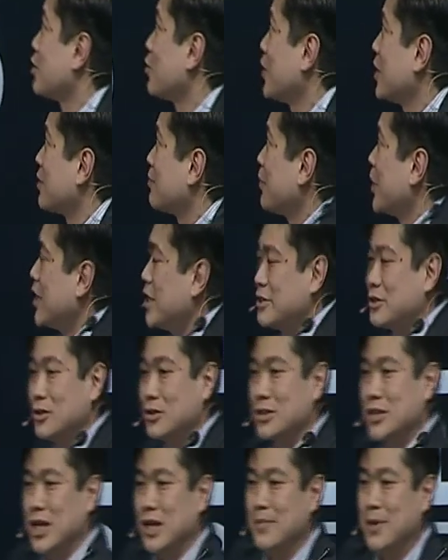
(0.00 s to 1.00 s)
when
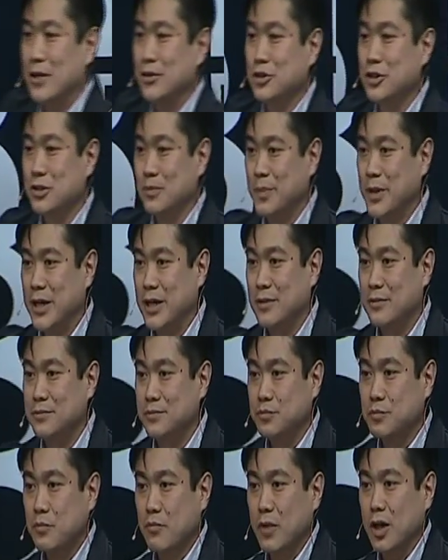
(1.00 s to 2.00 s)
pagers came out in Japan,
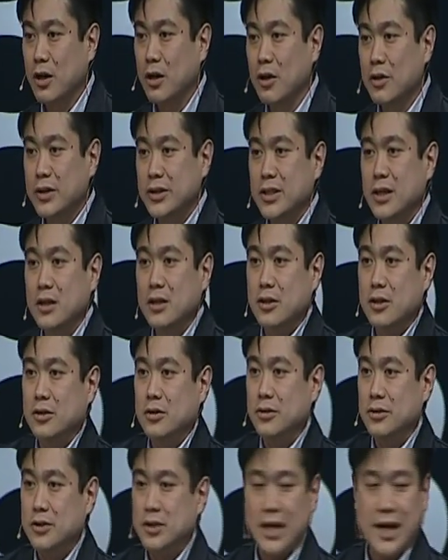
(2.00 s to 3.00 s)
all the young
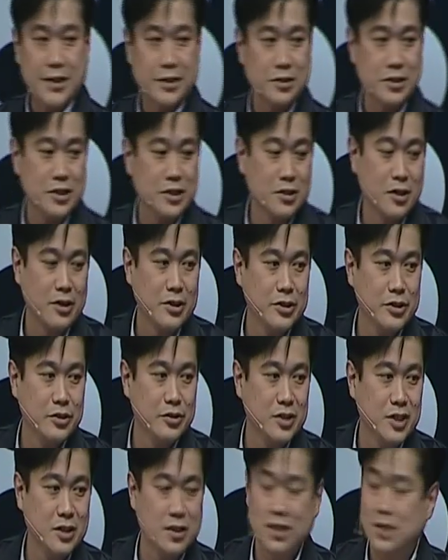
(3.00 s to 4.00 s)
girls actually started
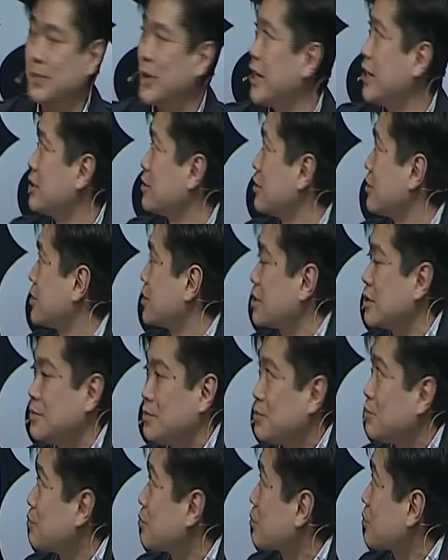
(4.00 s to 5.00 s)
using these pagers,
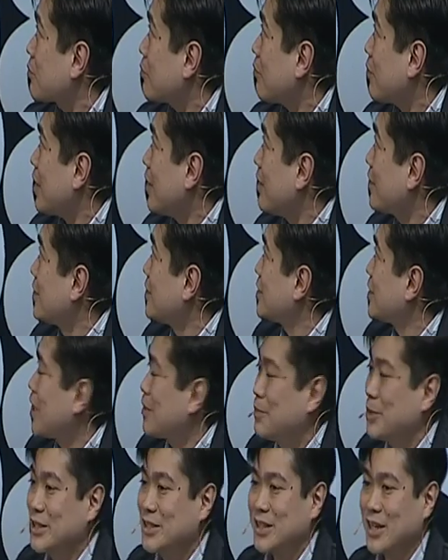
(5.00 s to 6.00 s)
these
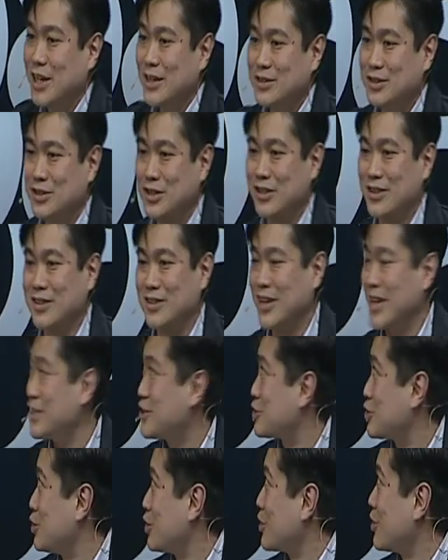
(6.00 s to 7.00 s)
Japanese high
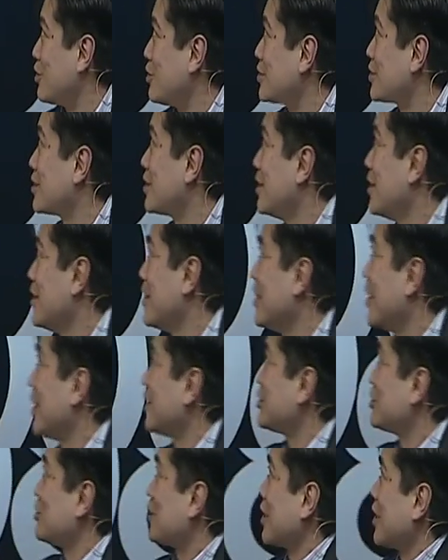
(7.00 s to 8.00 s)
school girls
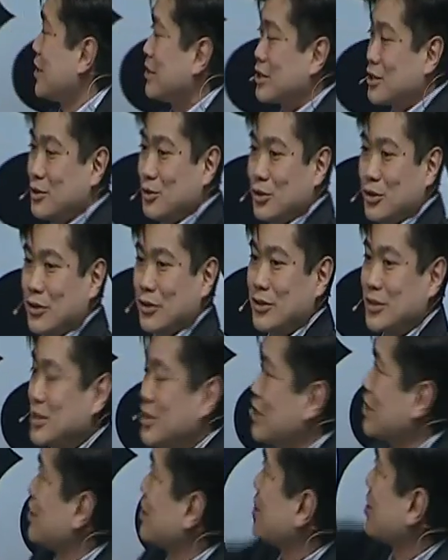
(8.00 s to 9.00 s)
and junior high school girls.
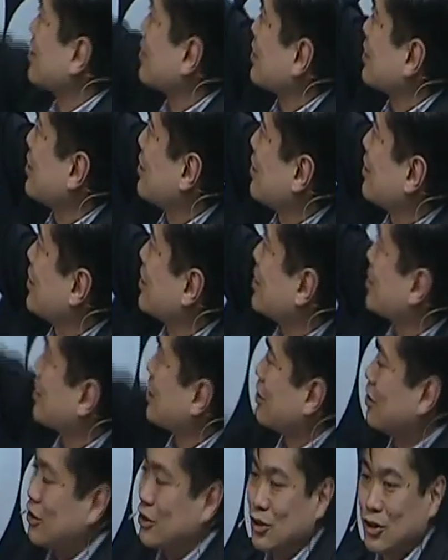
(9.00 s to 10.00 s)
This is a
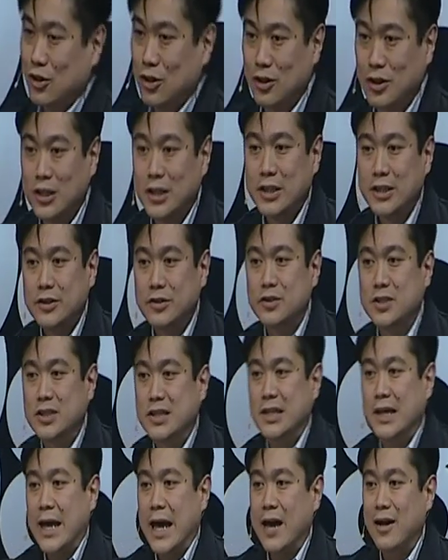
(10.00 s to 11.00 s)
little girl
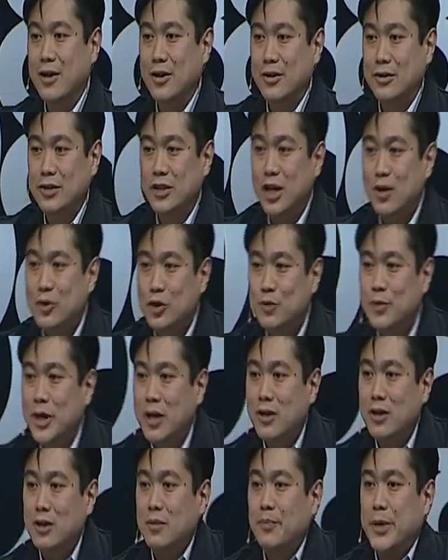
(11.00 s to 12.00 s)
using a
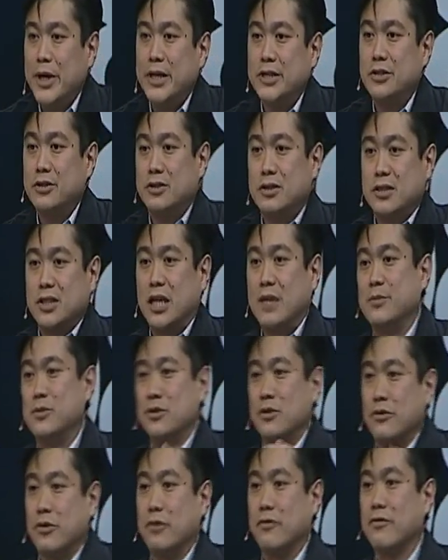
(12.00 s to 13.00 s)
numerical pager to type
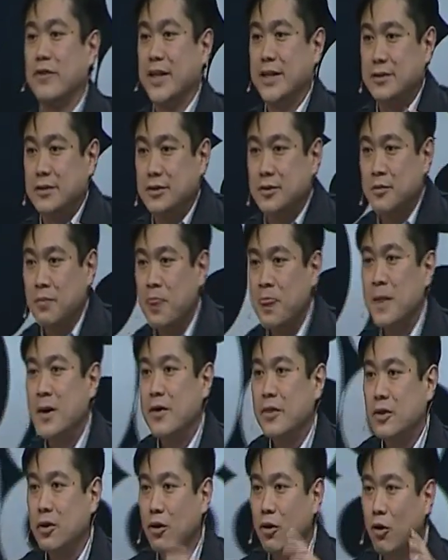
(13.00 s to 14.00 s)
to their friends.
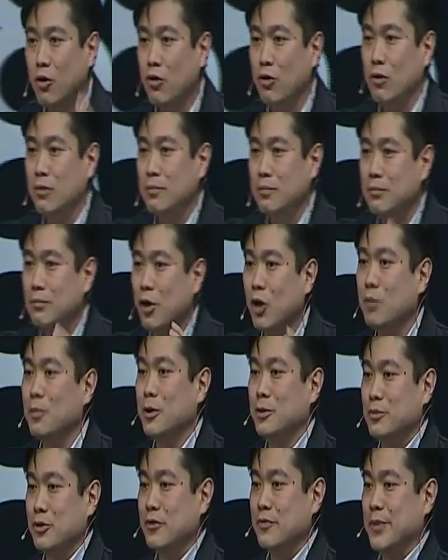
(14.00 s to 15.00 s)
The whole mobile
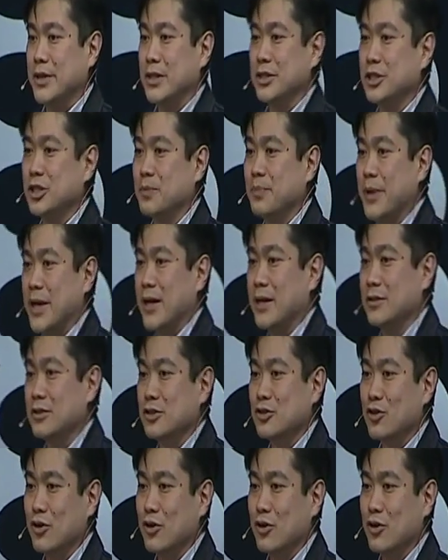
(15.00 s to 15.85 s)
movement in Japan